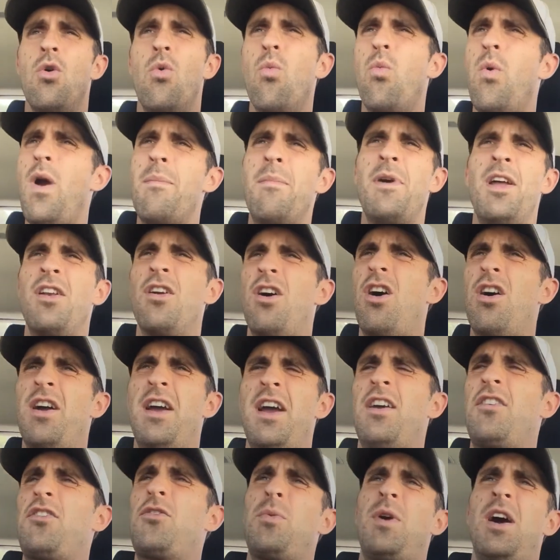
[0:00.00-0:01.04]
women are
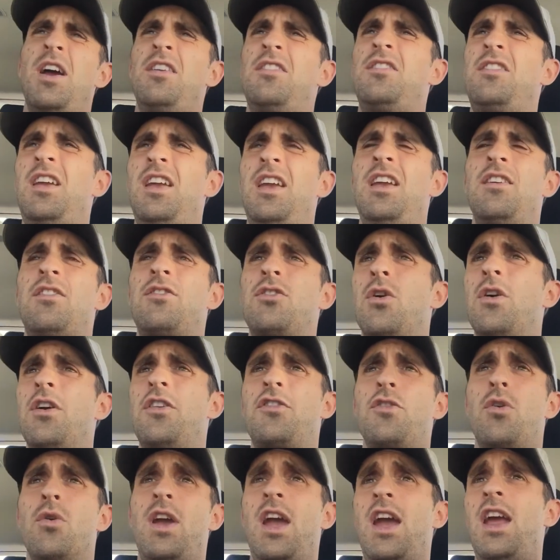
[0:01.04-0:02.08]
XYZ, so
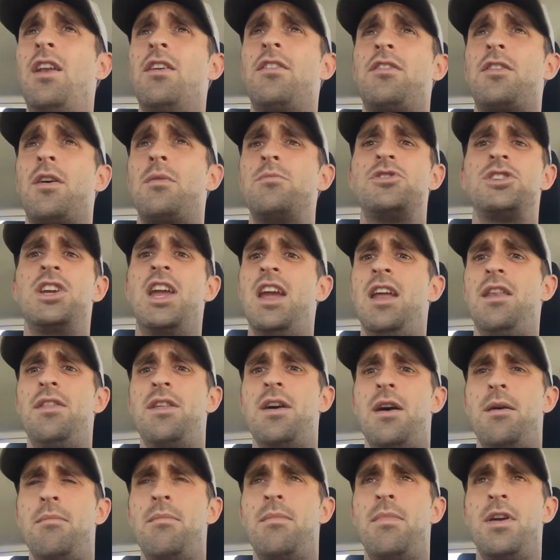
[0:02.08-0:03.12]
it's okay to subjugate
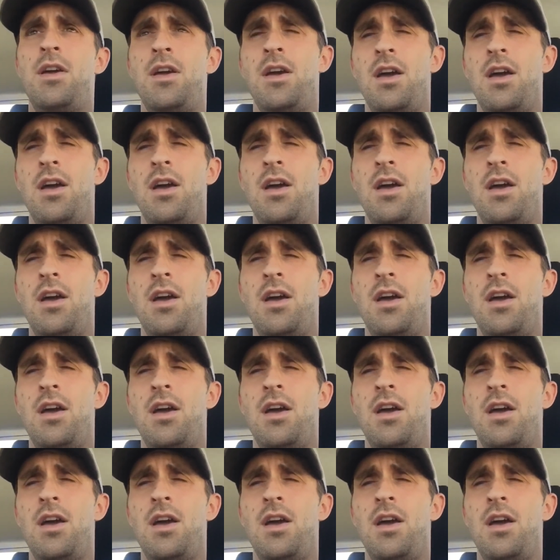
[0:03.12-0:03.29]
them.